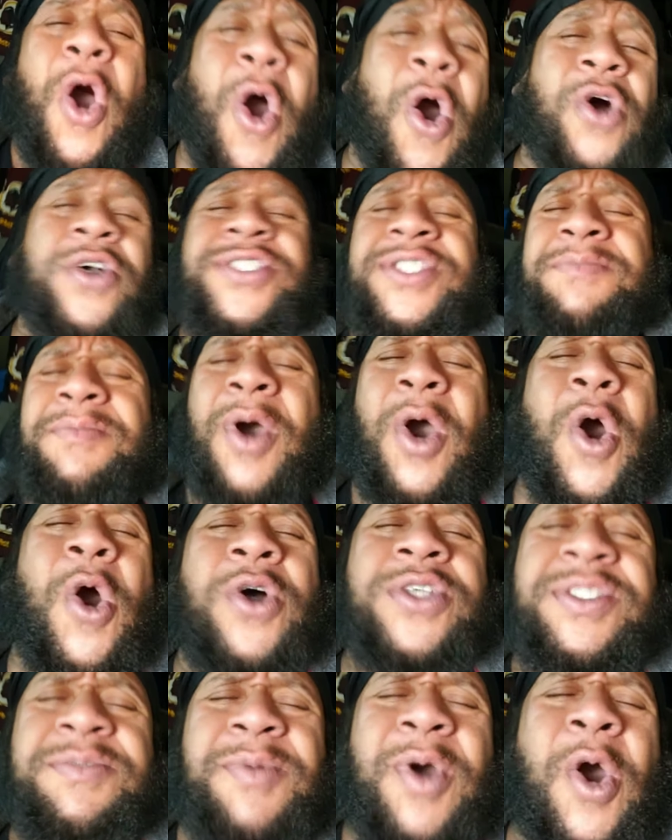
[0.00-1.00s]
awesome,
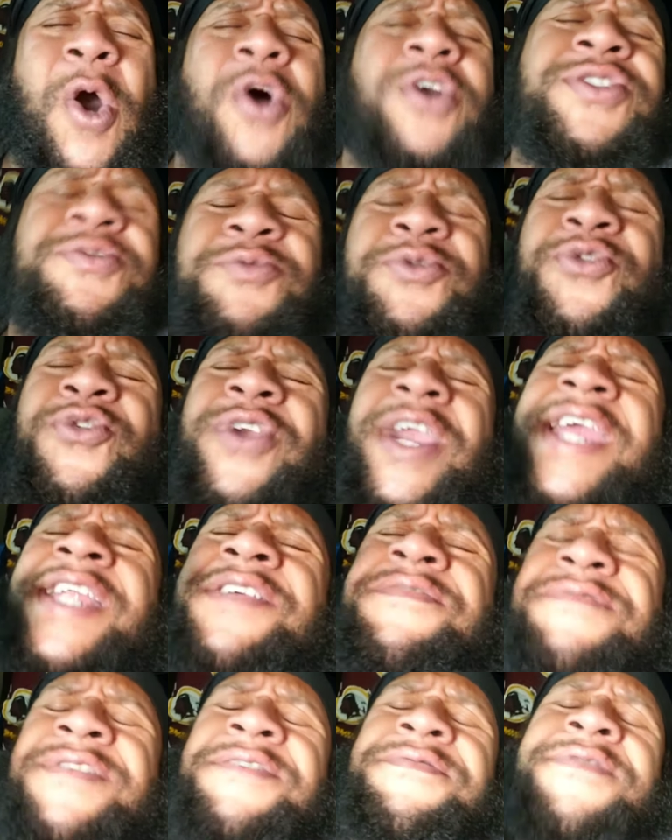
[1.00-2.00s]
awesome, awesome,
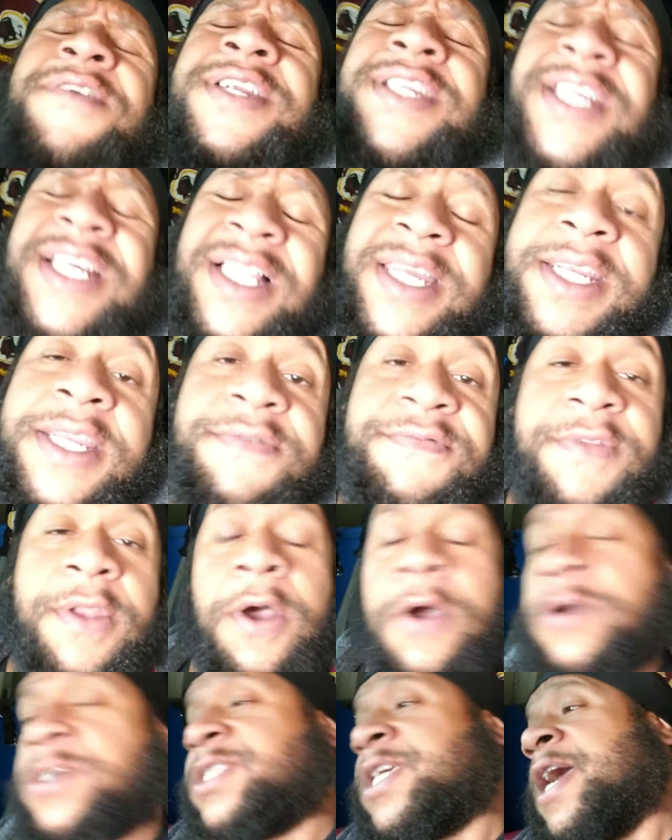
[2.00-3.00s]
creatively funny cleaning
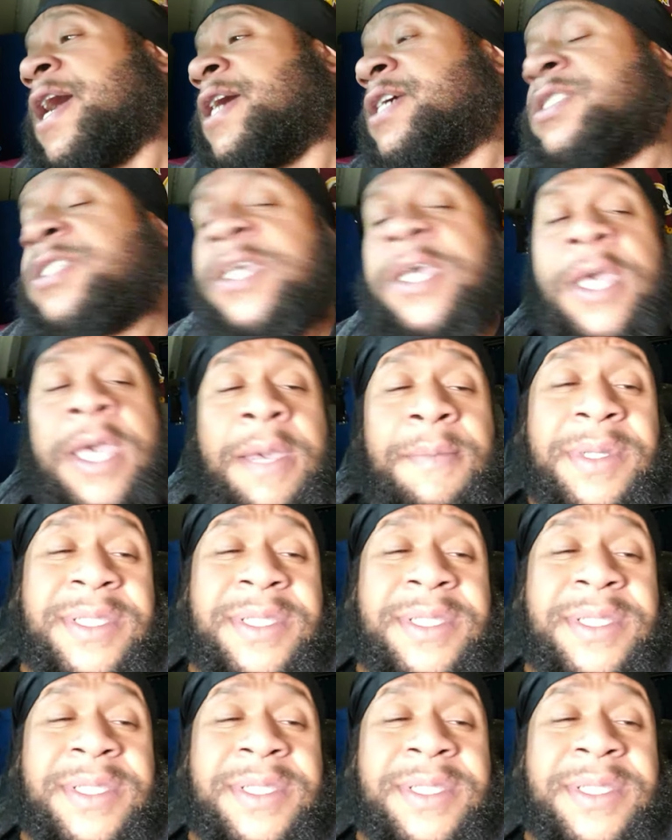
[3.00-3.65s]
vlogs, guys.